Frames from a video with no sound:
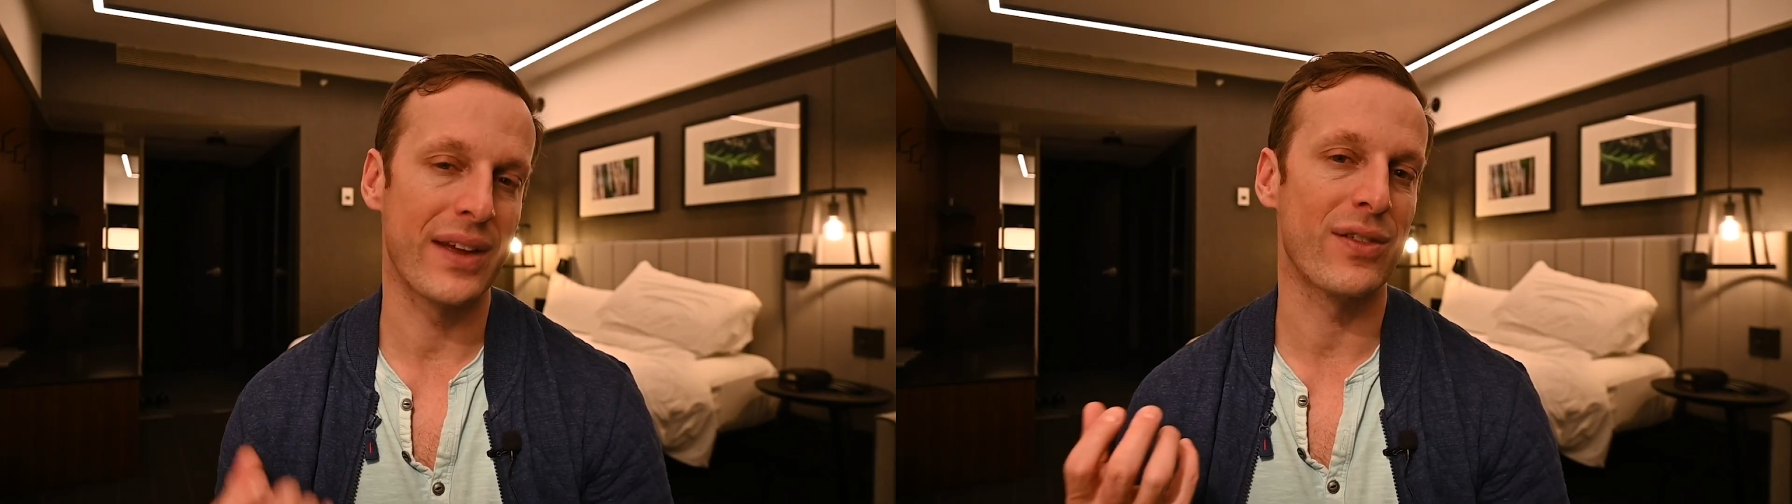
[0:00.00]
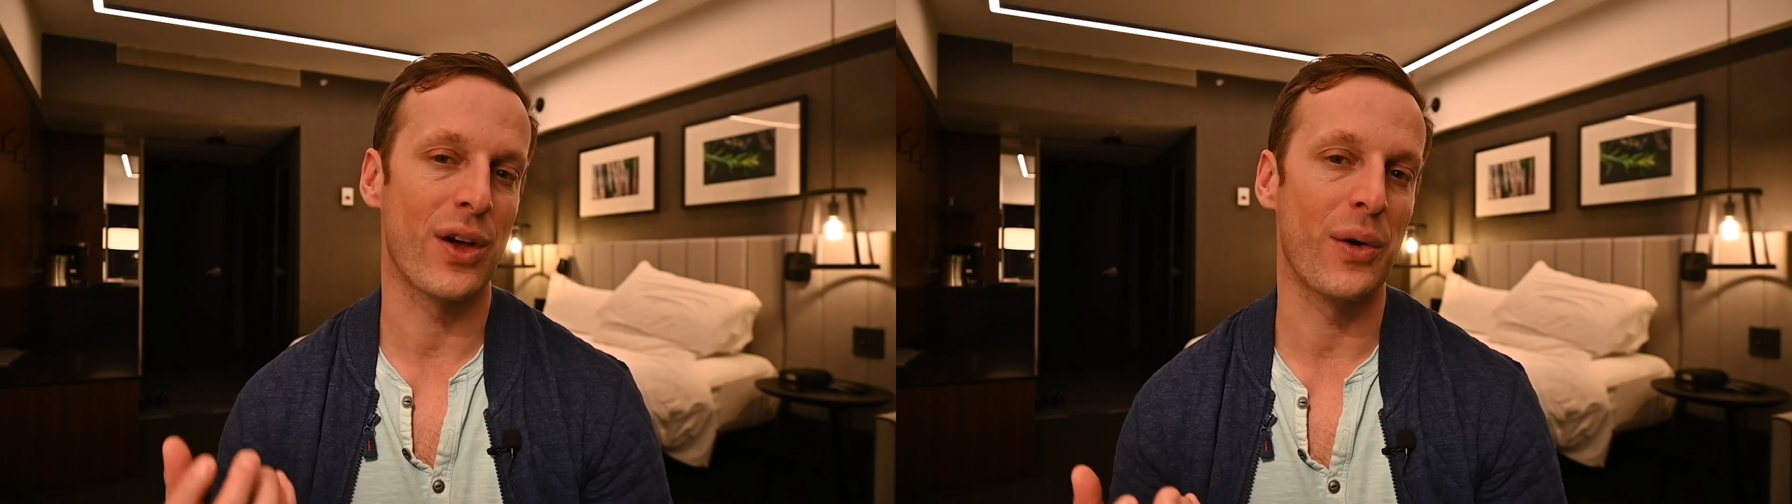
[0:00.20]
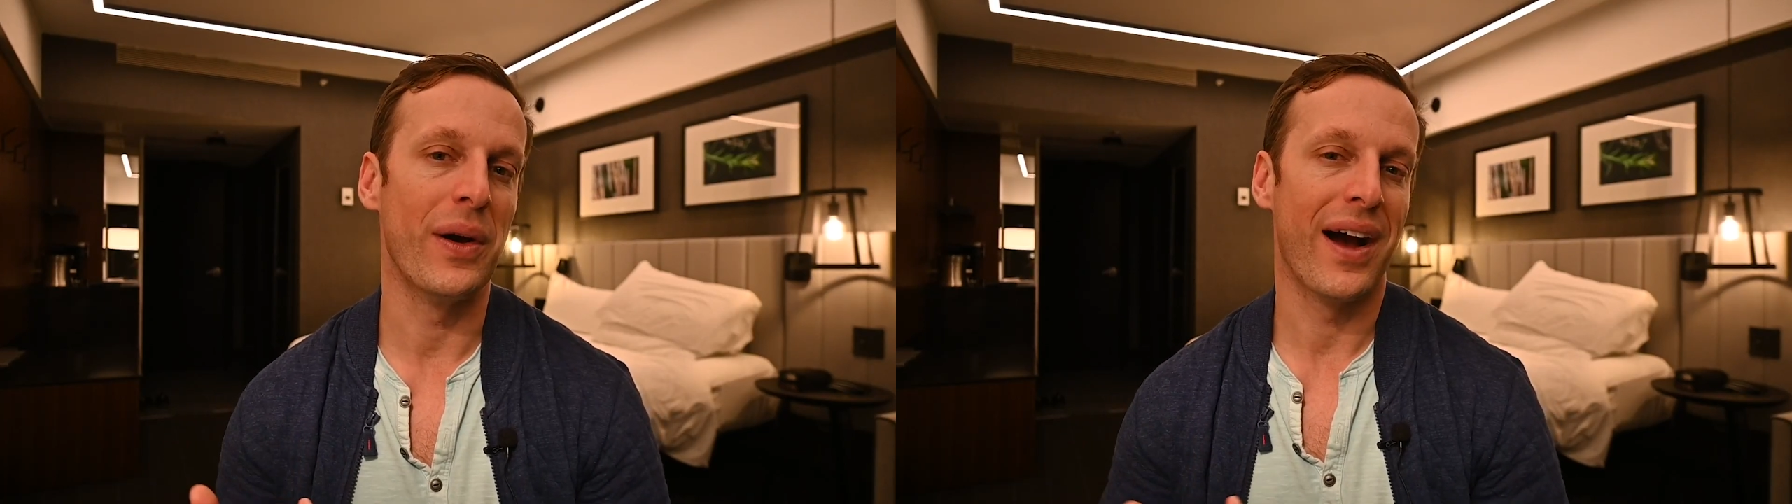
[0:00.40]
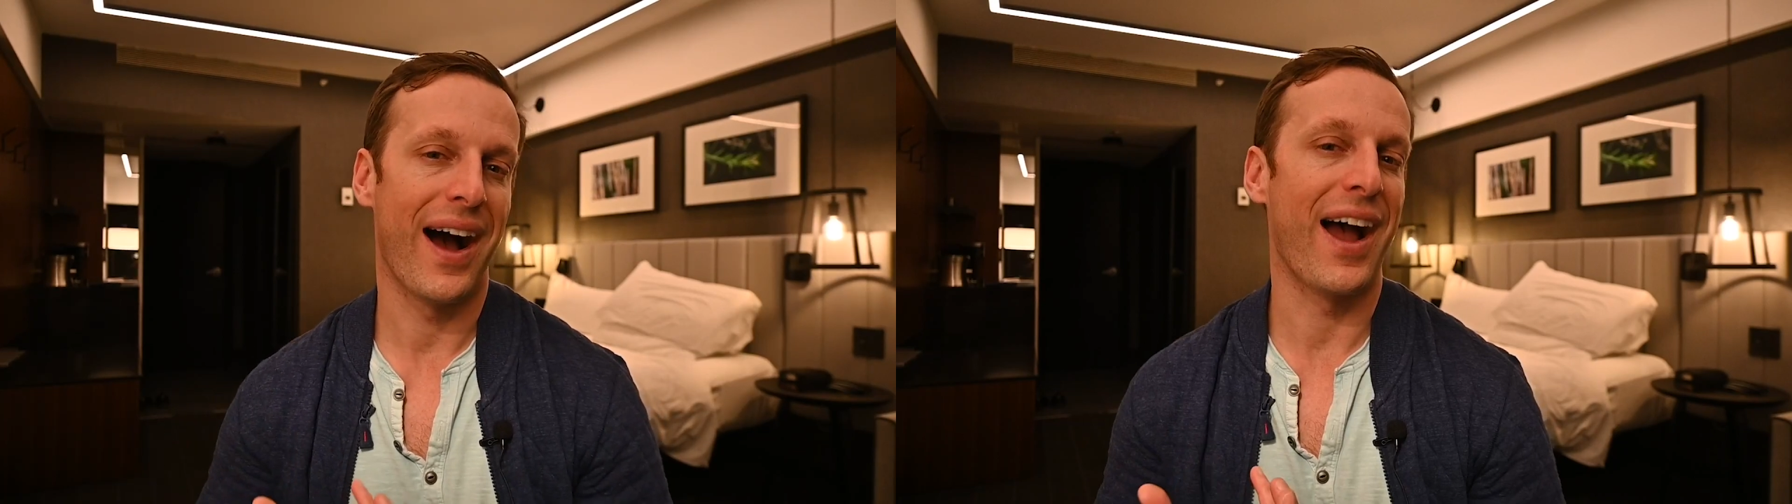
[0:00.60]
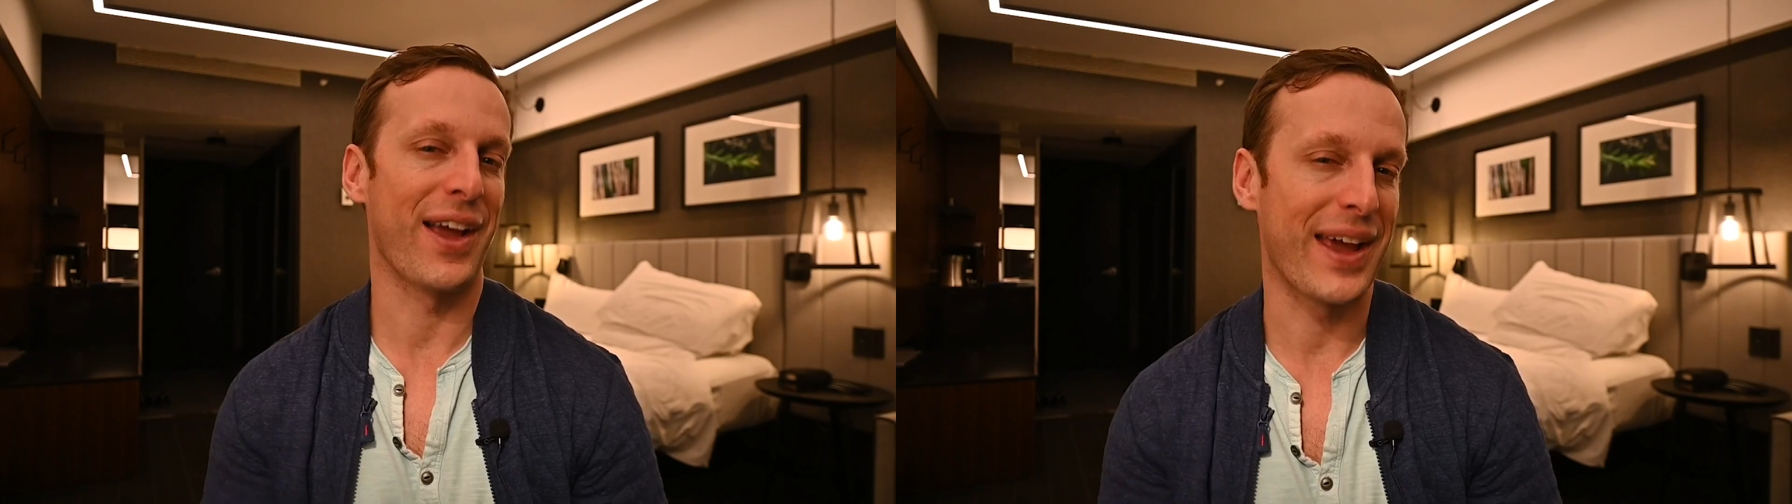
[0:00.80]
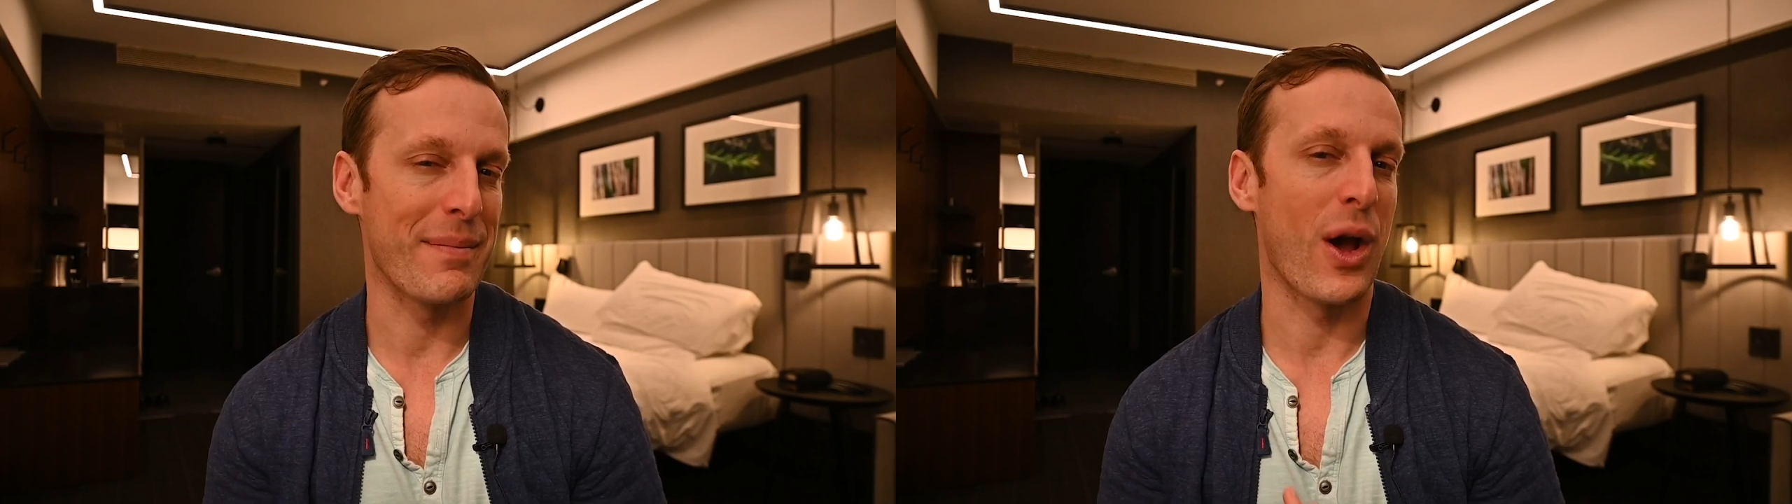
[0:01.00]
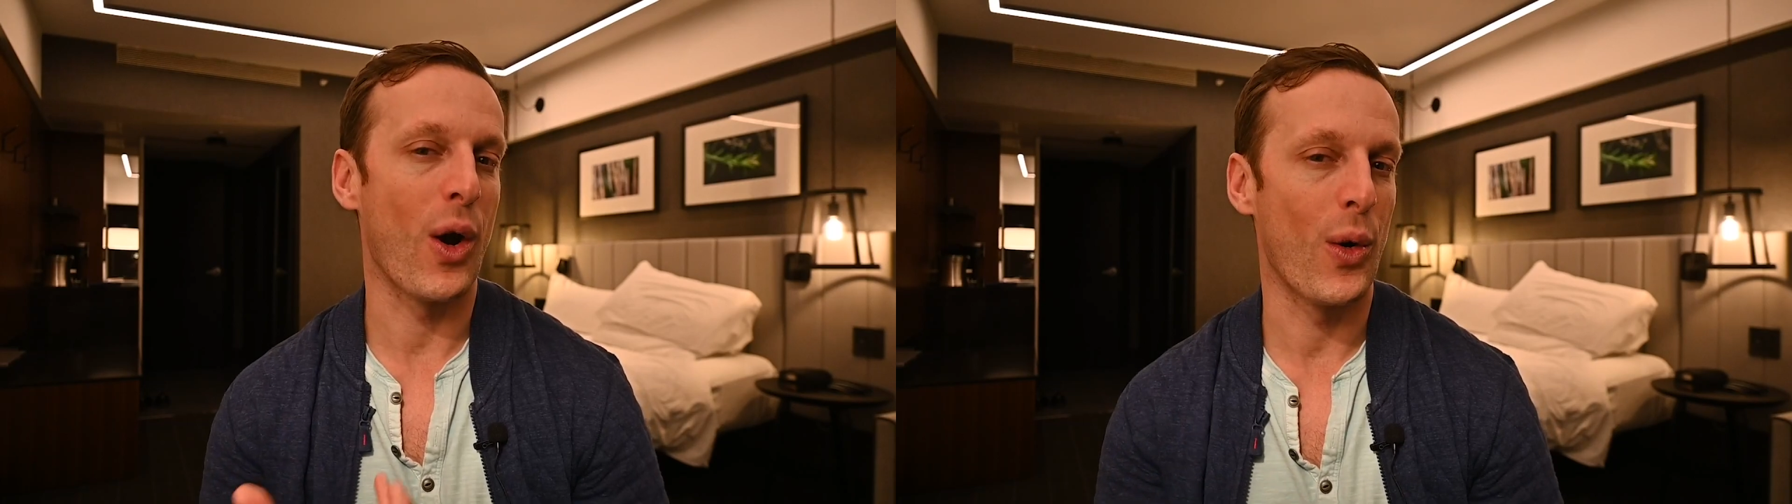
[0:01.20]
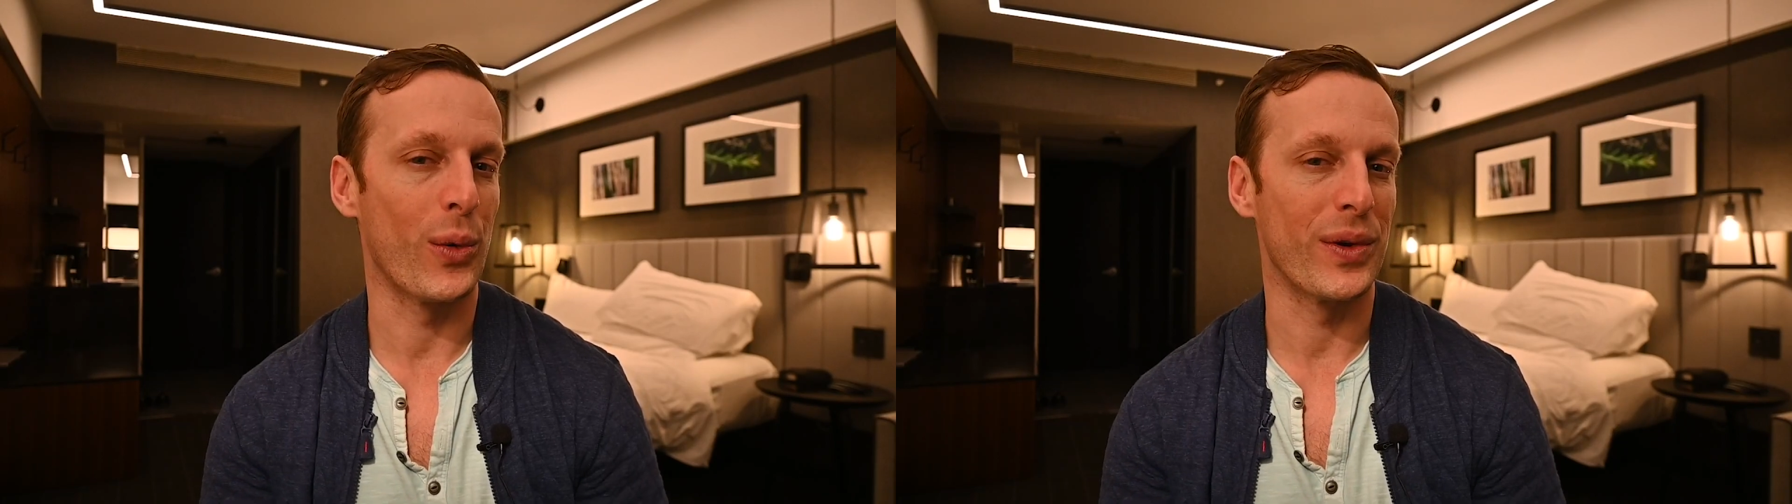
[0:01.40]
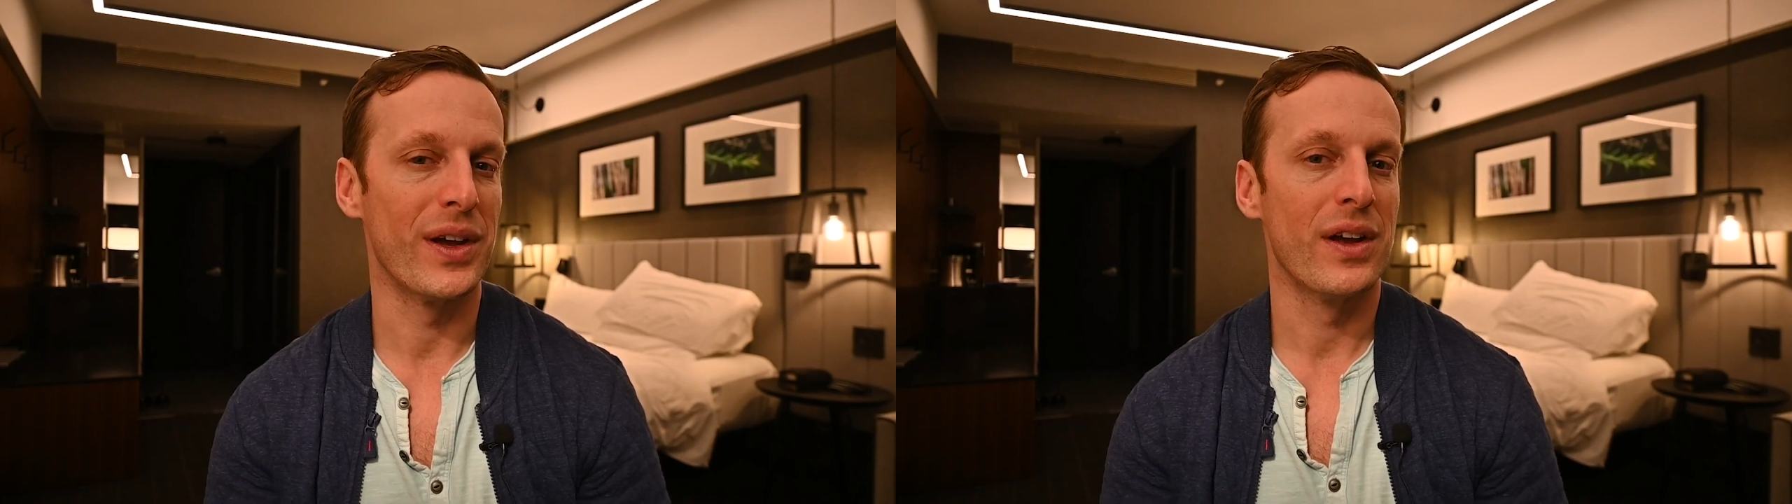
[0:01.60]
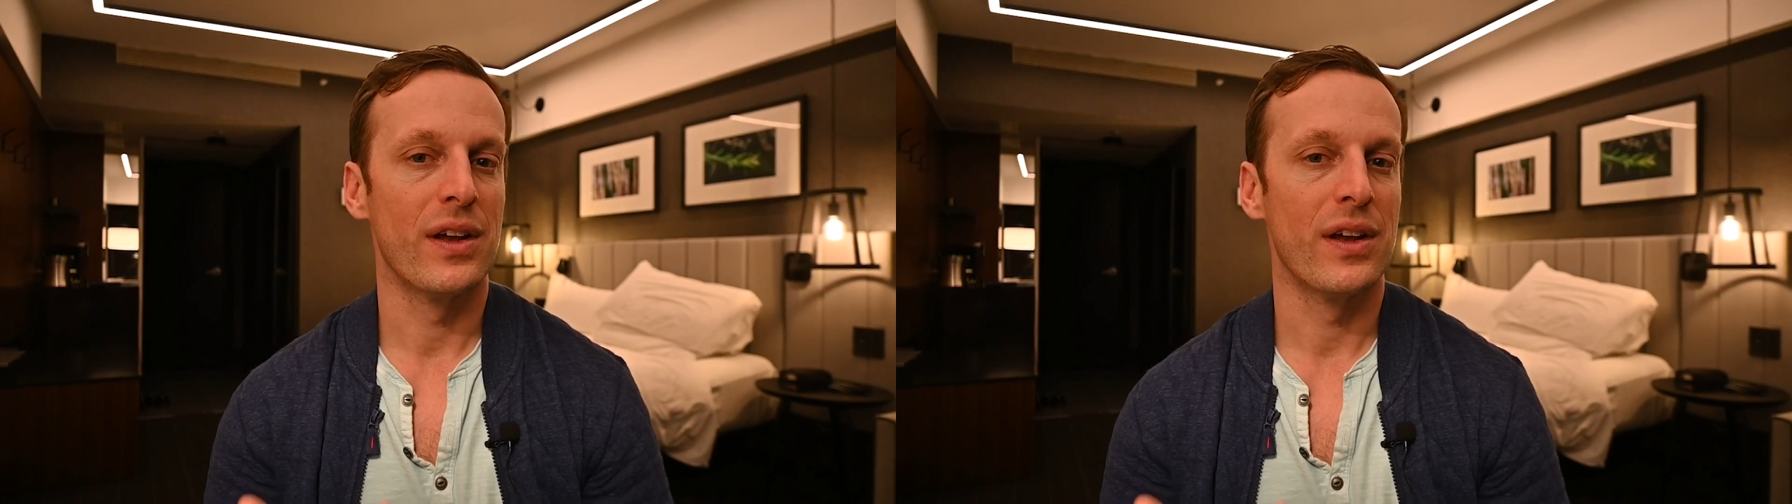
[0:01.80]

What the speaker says: even though I get my own